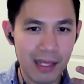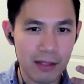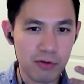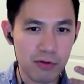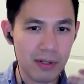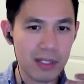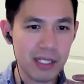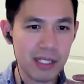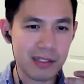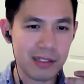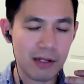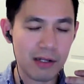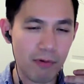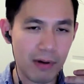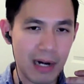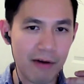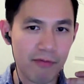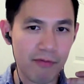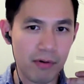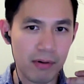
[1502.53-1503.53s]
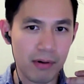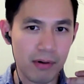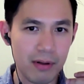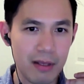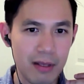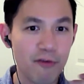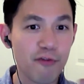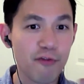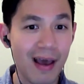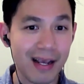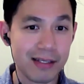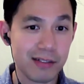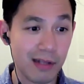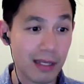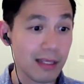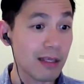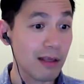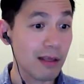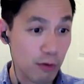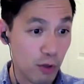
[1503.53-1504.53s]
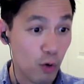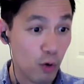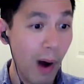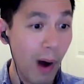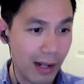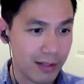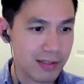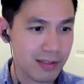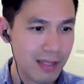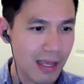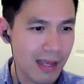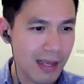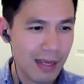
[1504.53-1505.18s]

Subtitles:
to elicit whatever effects that you want.